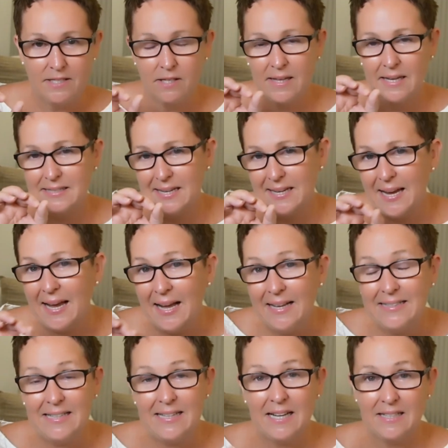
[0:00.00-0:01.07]
So they say
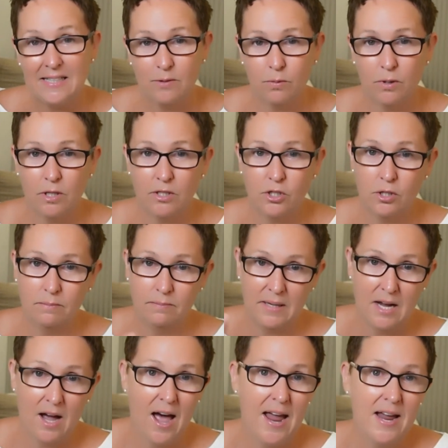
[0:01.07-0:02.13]
LDL is what shouldn't be
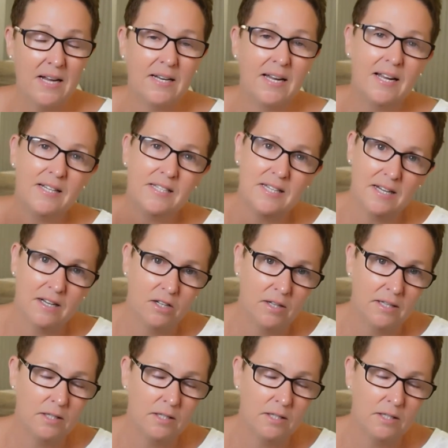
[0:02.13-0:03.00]
high and HDL